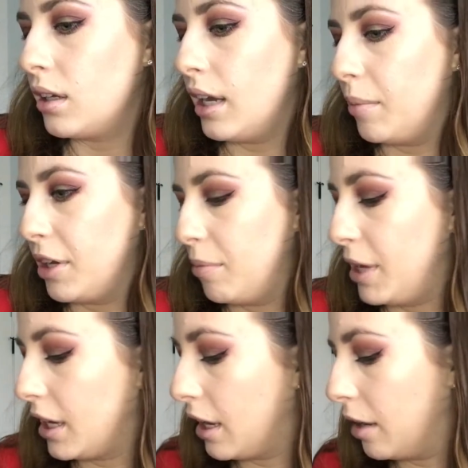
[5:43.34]
Now I'm gonna
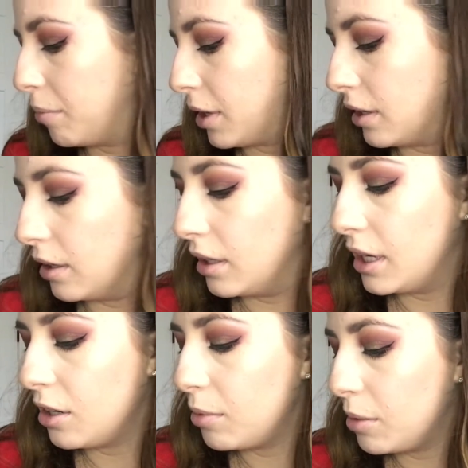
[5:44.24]
pick up a
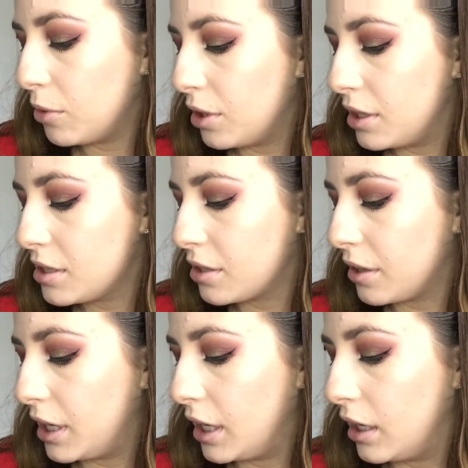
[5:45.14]
little bit more of this
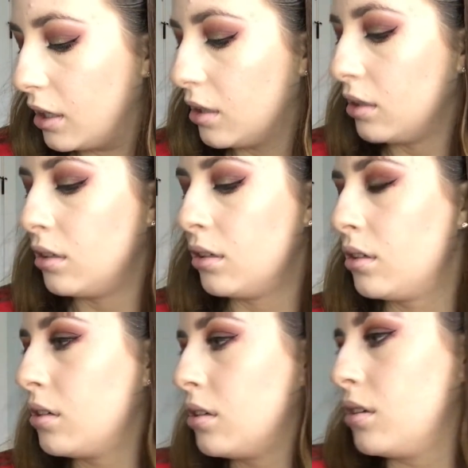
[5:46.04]
green,
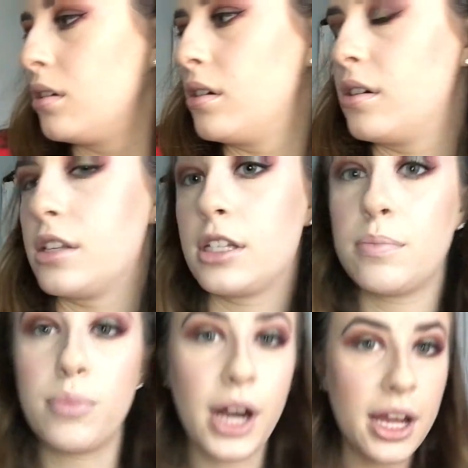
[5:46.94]

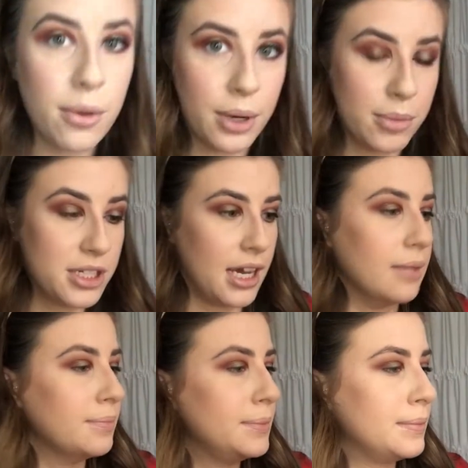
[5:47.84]
spray it one more time,